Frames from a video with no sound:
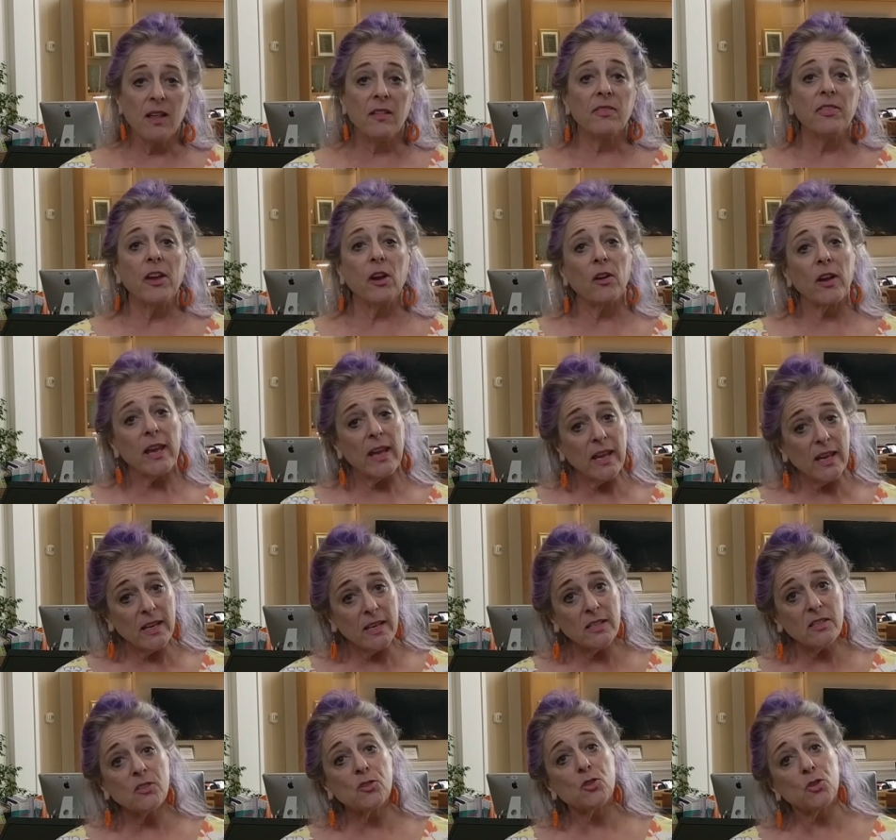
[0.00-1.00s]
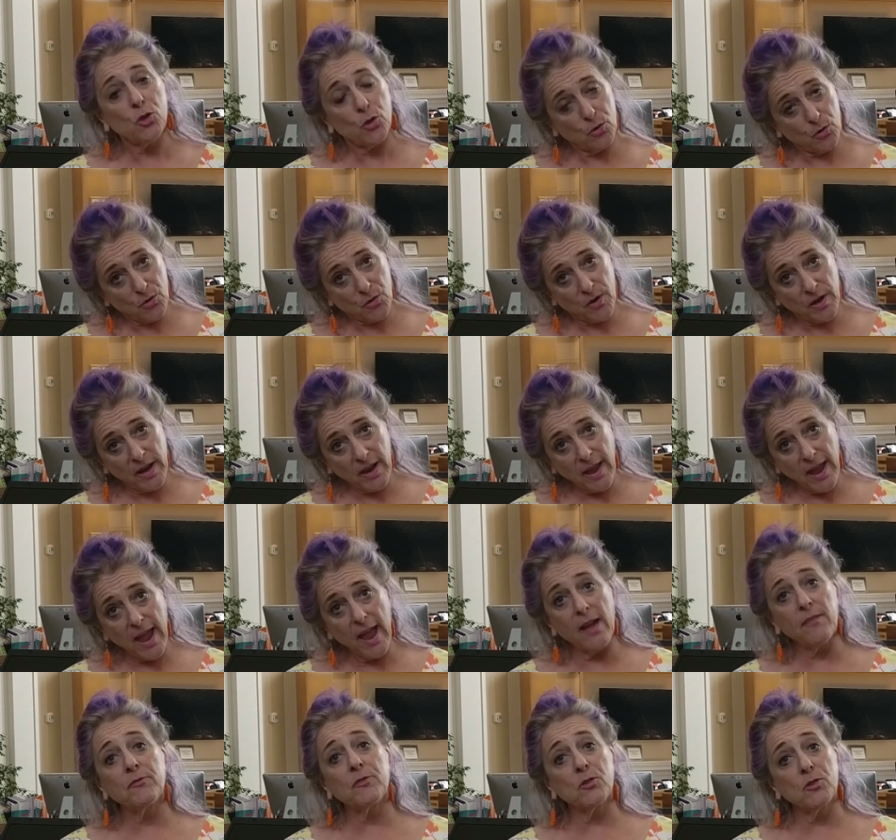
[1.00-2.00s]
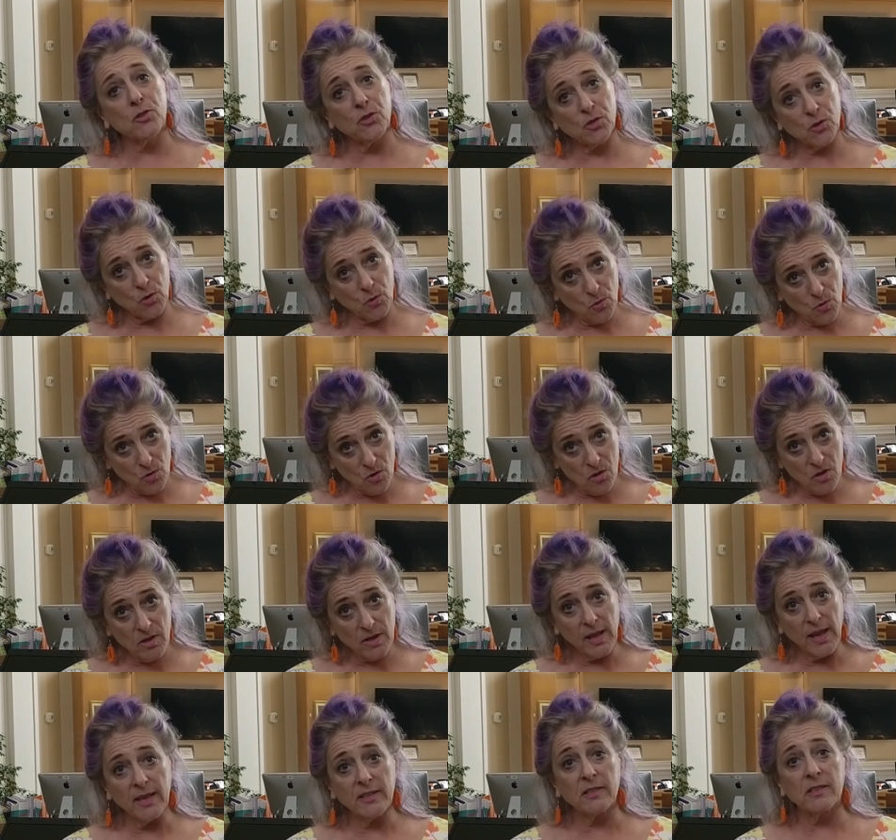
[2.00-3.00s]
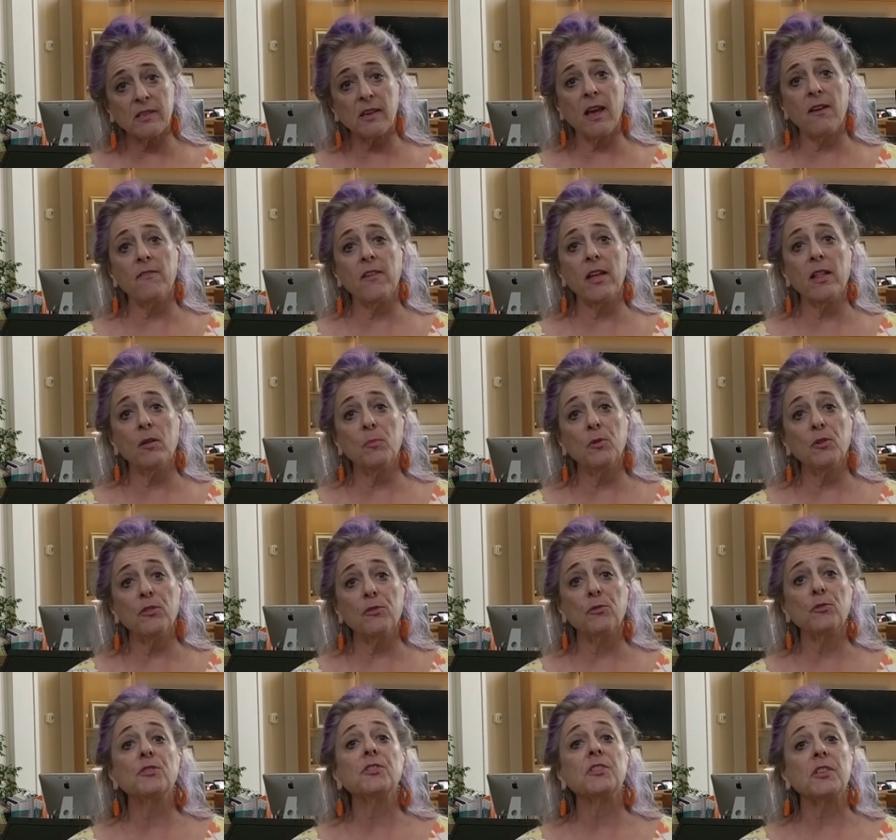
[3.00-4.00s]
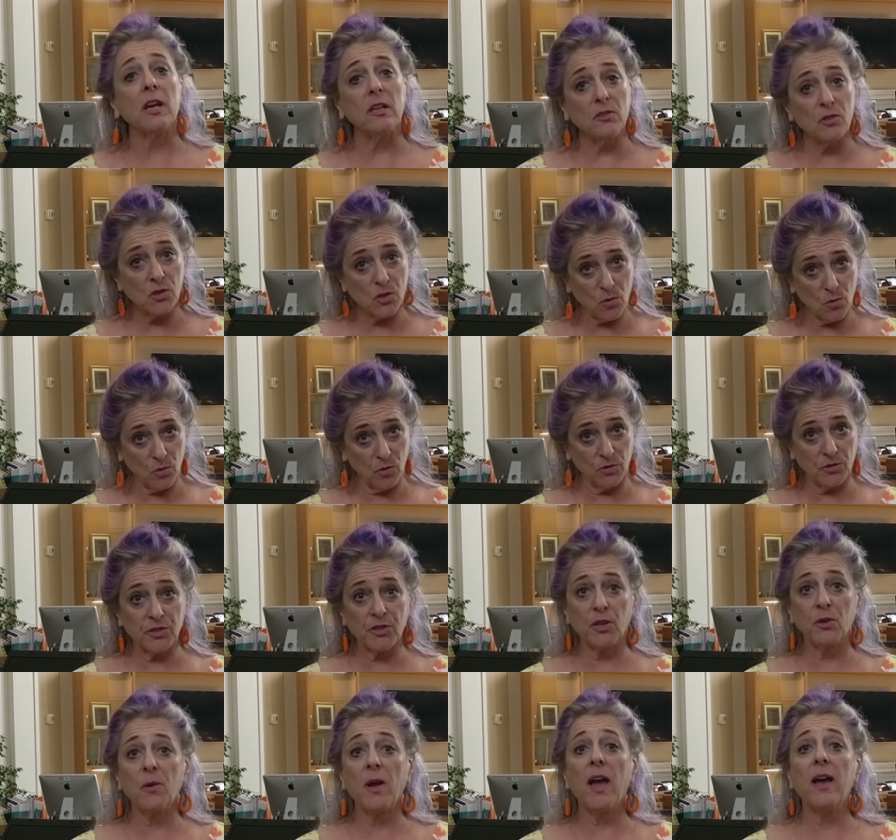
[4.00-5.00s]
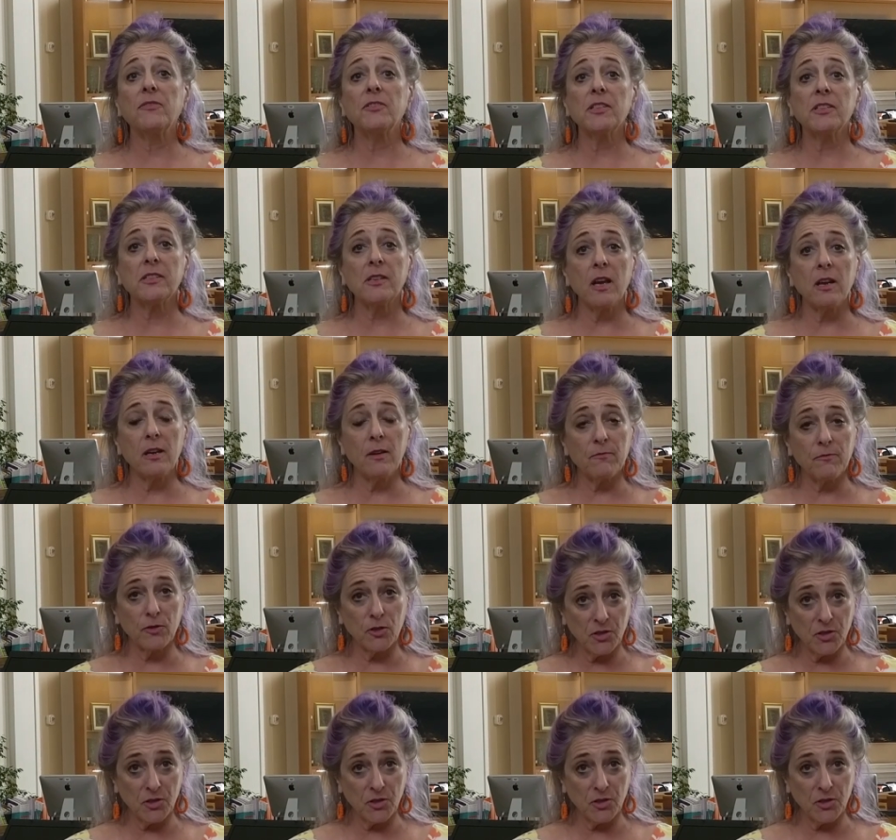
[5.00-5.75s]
There is tutoring after school. It's available through Sun Schools, so you have to sign up for